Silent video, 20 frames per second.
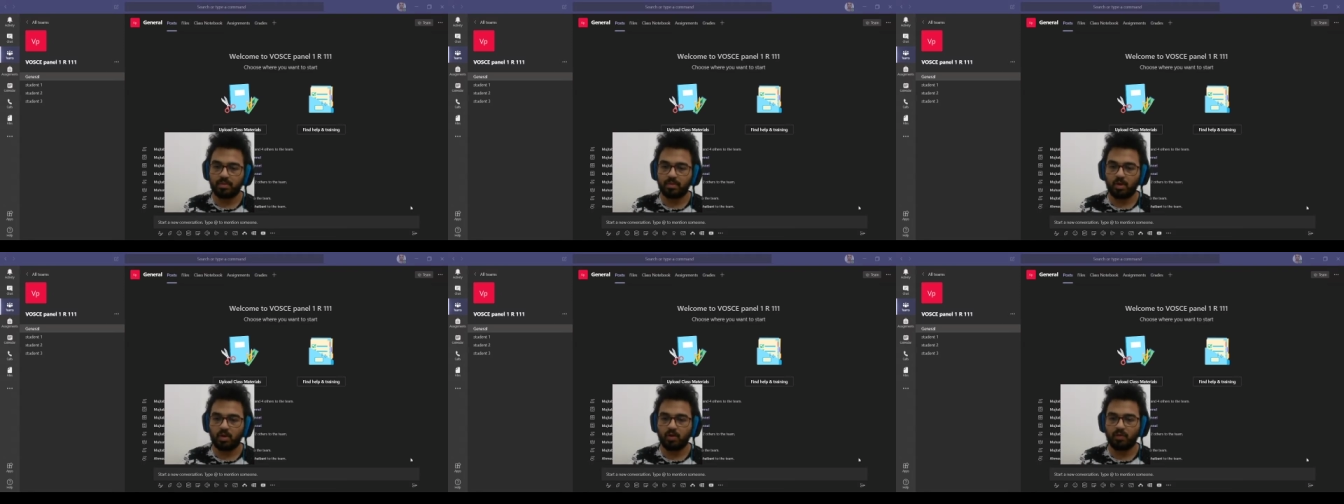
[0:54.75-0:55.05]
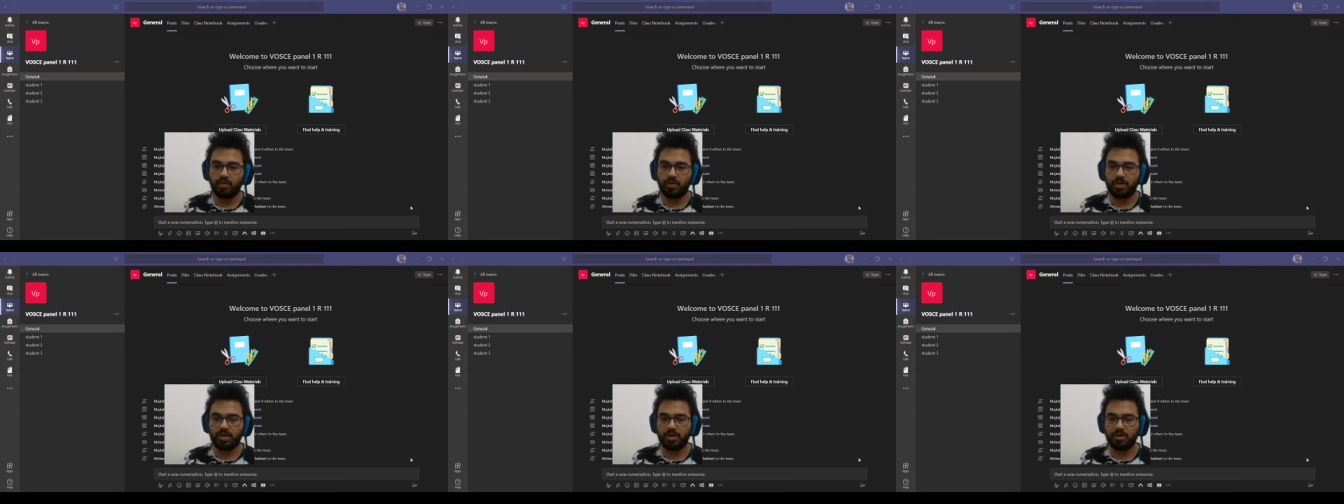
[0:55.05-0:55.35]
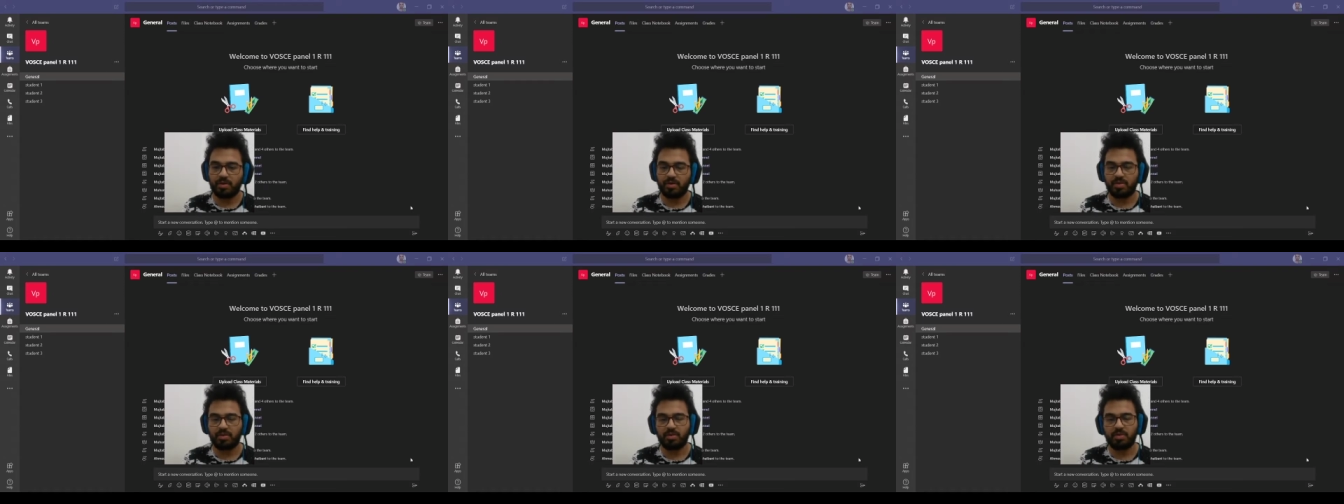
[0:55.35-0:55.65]
over here
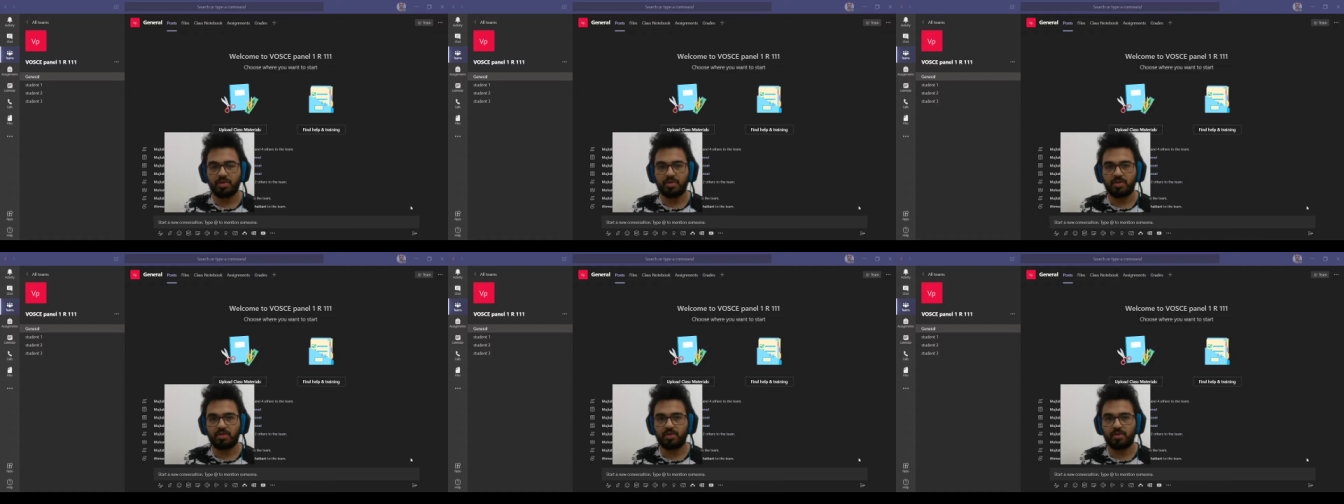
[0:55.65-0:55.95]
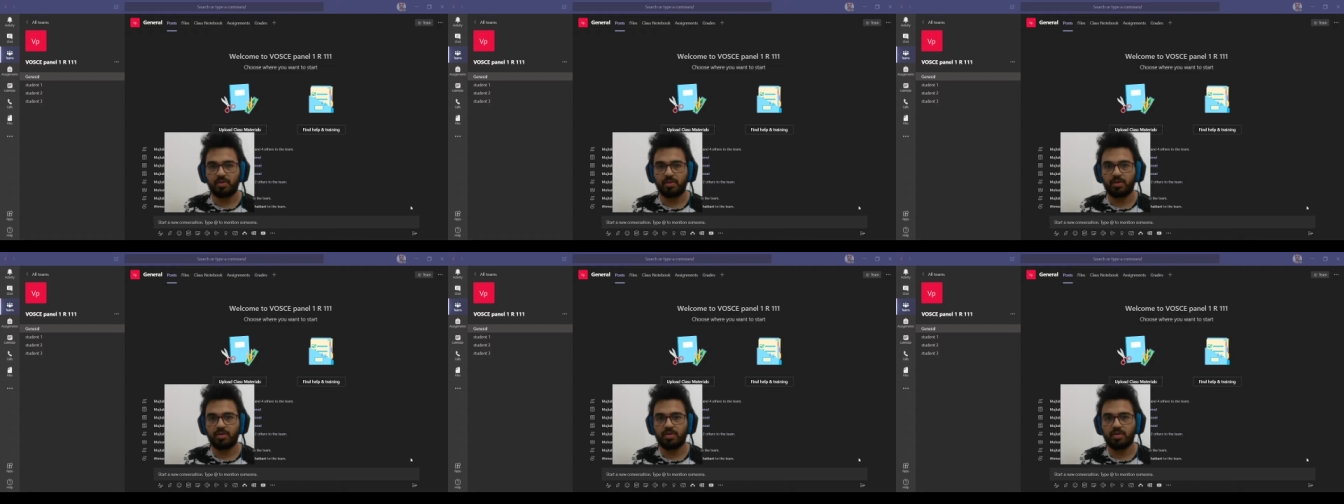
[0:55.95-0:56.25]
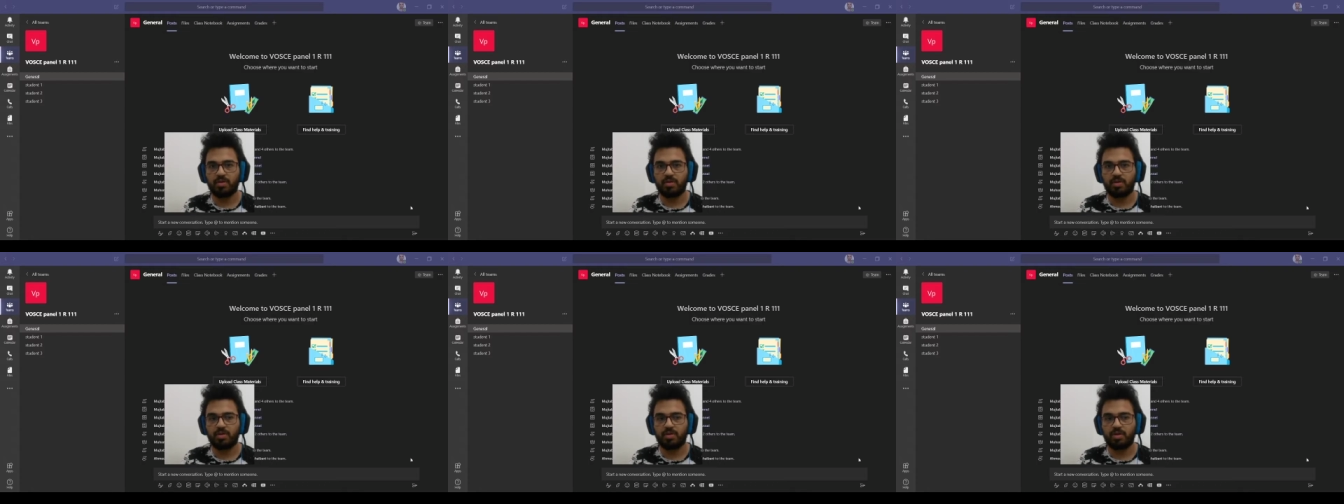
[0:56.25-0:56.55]
three
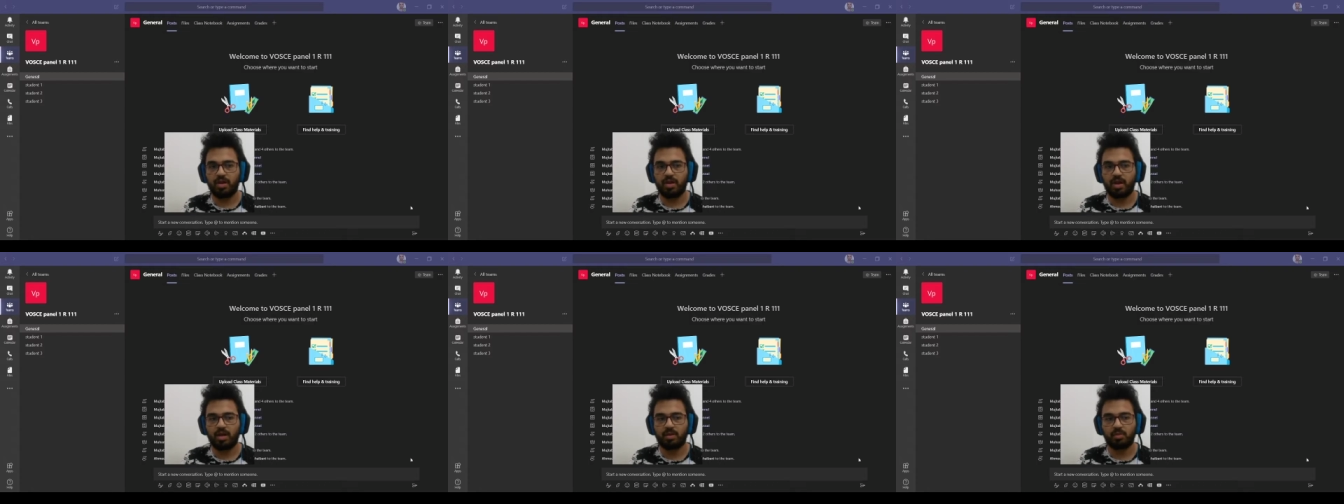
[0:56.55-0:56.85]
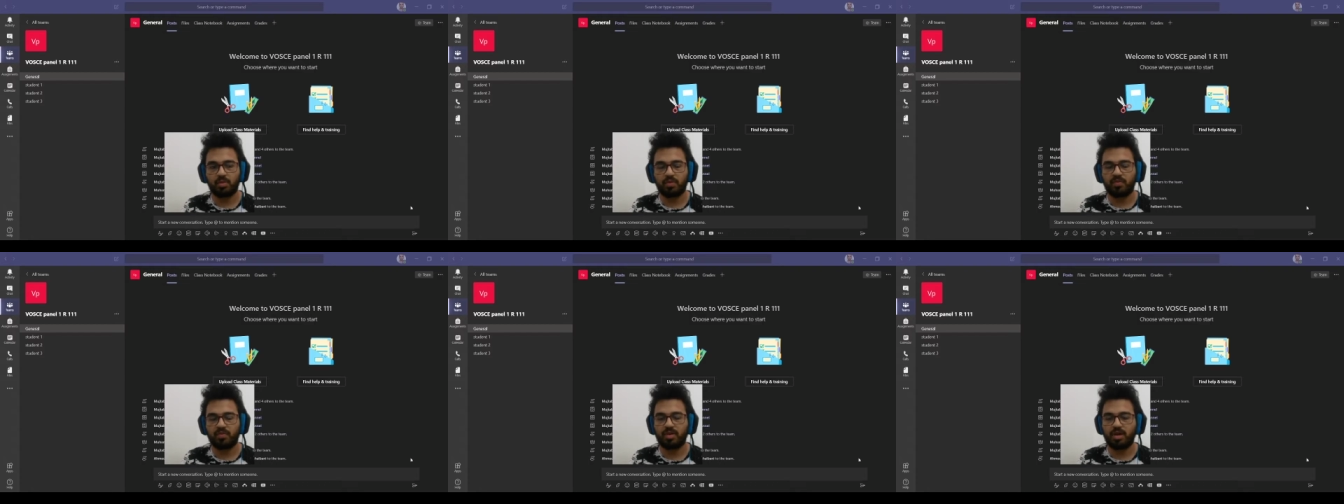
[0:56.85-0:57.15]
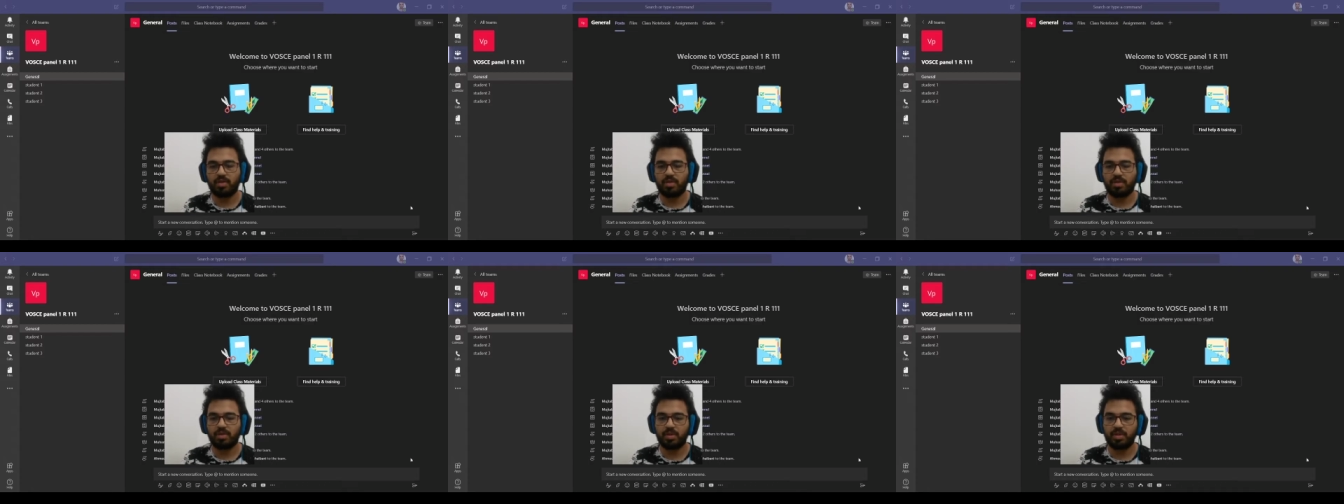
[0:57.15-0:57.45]
students and we've
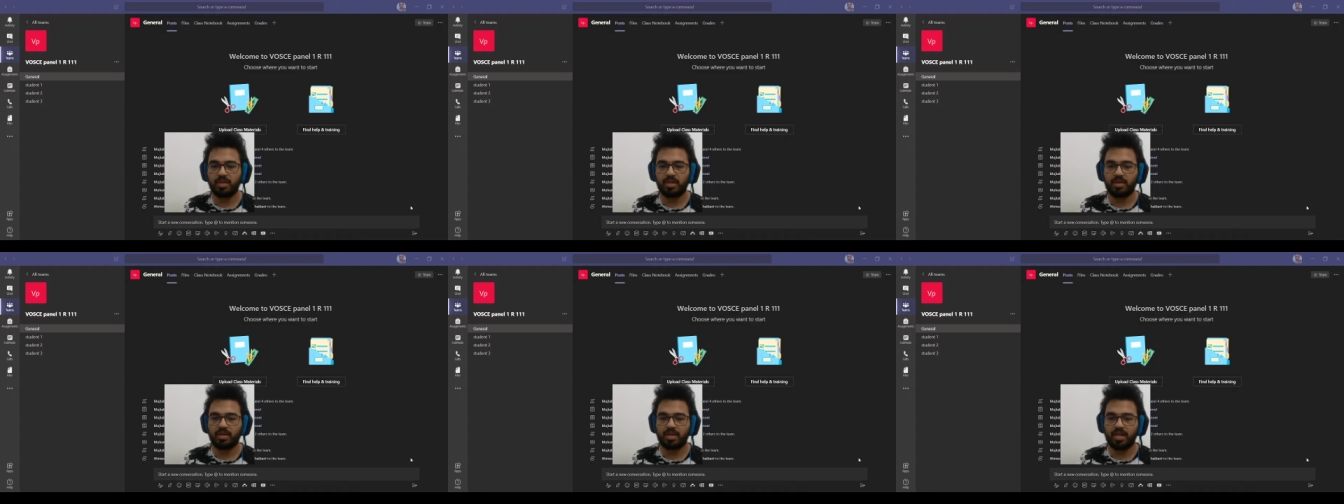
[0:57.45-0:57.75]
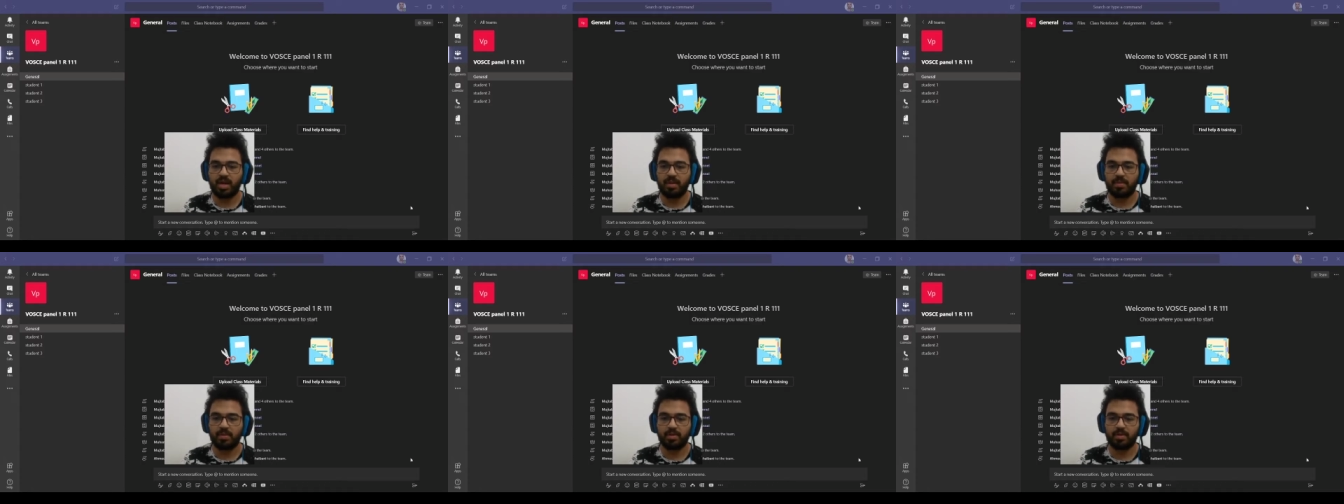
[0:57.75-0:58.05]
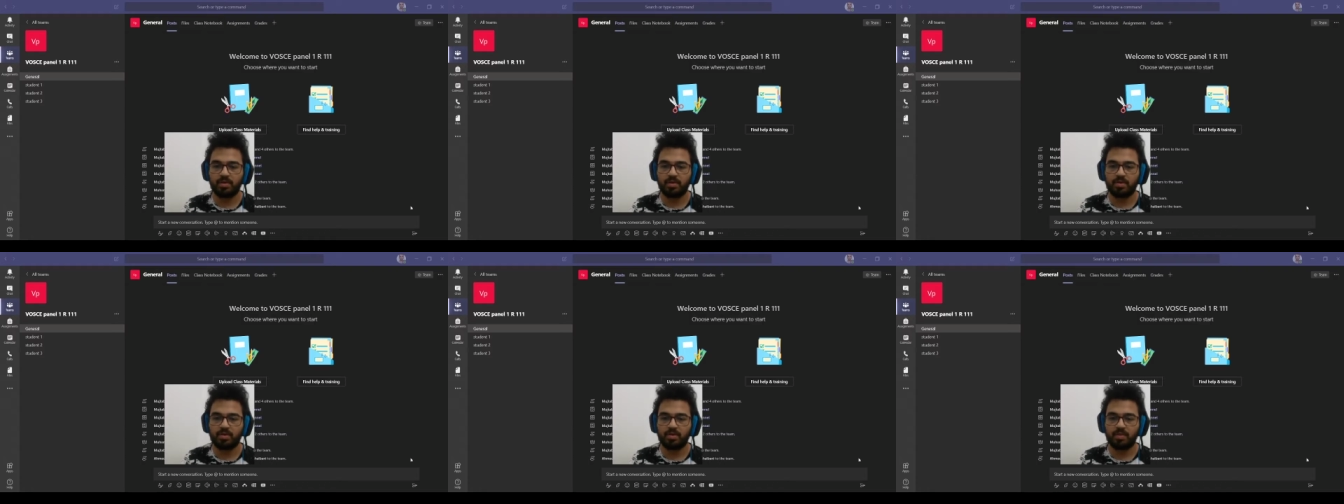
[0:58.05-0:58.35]
got three
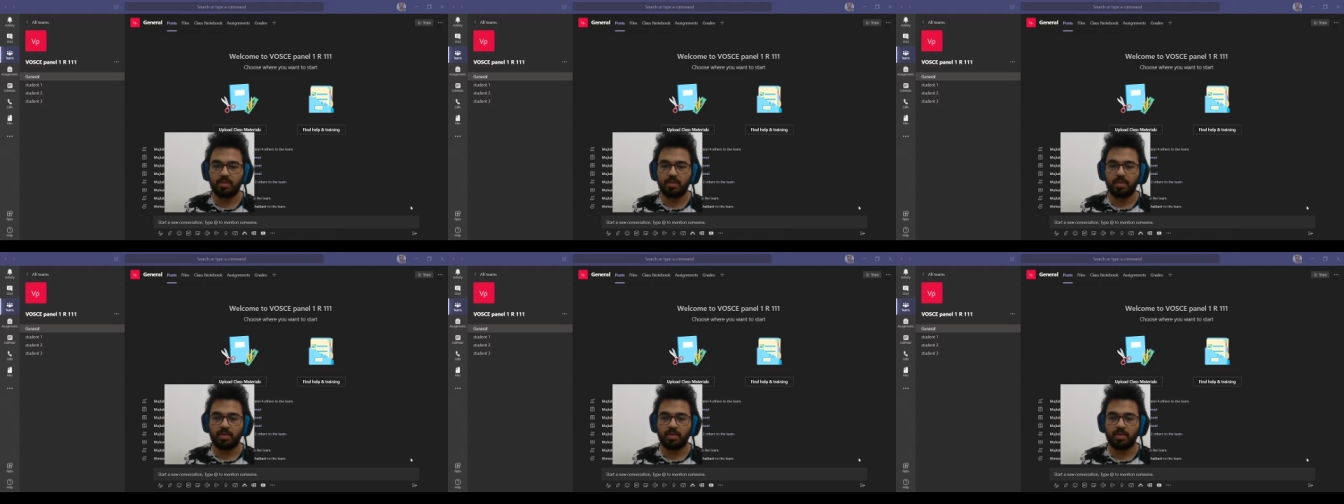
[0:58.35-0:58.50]
examiners,